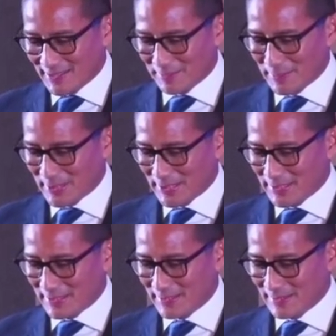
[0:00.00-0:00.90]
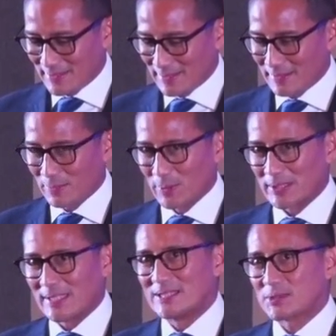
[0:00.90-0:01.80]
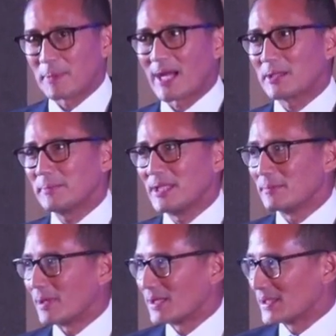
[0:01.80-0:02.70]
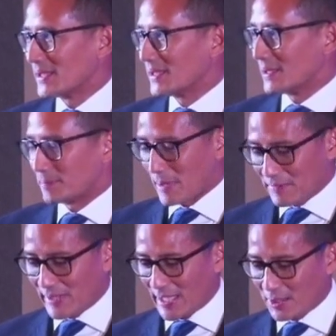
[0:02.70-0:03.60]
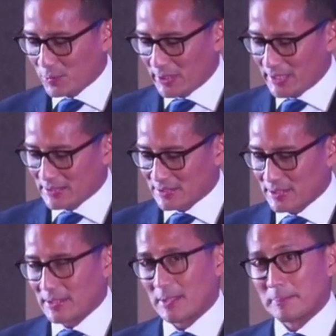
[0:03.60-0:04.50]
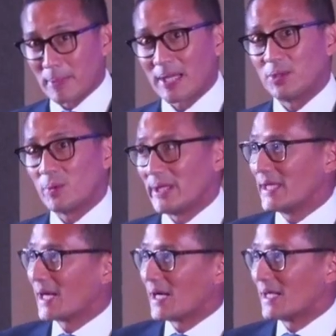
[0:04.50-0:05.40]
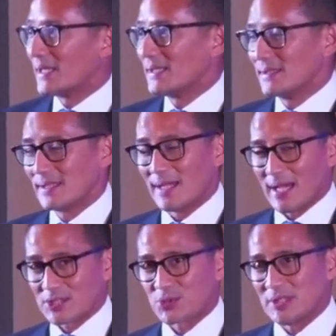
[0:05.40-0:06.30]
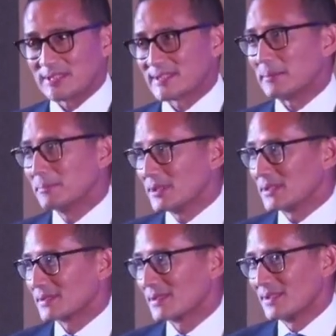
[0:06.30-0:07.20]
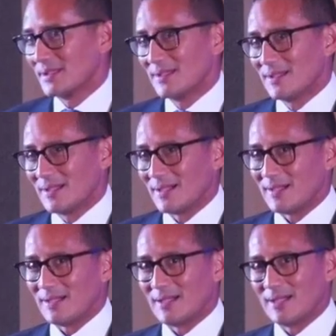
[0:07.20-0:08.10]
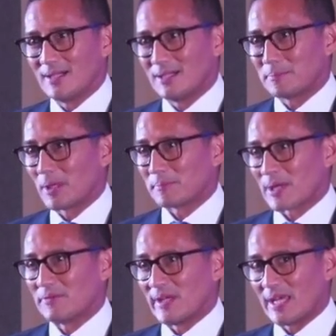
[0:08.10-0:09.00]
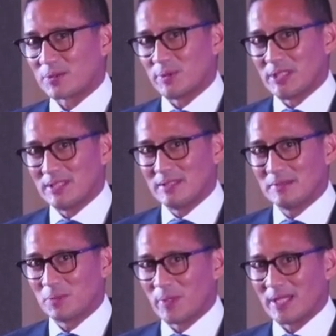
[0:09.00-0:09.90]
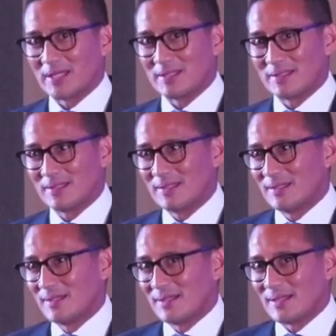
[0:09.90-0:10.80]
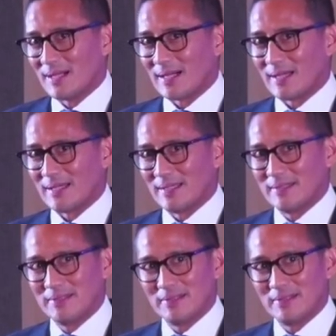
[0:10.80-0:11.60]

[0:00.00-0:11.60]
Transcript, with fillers: But what inspired me about the private equity industry, and by the way, I actually stumbled uh, upon private equity when I